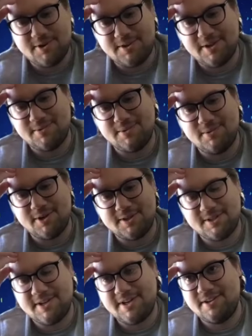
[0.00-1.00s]
Like we worked
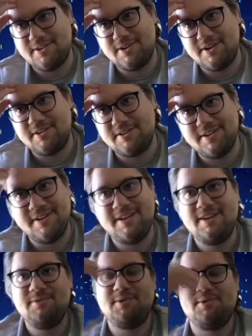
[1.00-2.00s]
together and
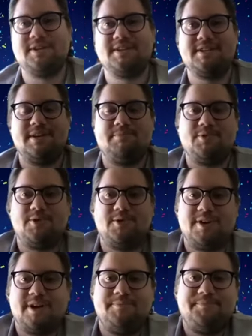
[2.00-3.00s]
we were in the same
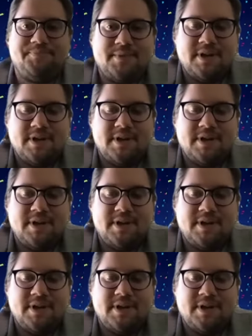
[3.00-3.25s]
program.